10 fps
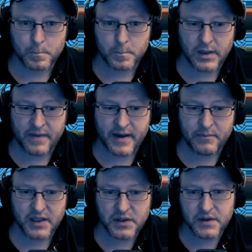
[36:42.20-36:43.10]
And then we
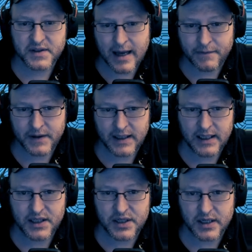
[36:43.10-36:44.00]
can use that for the
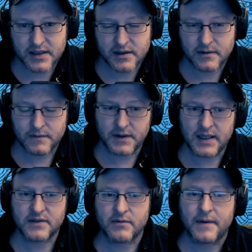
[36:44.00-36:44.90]
Aegis for
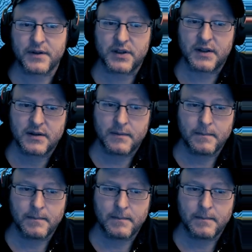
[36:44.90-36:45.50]
these Ravages.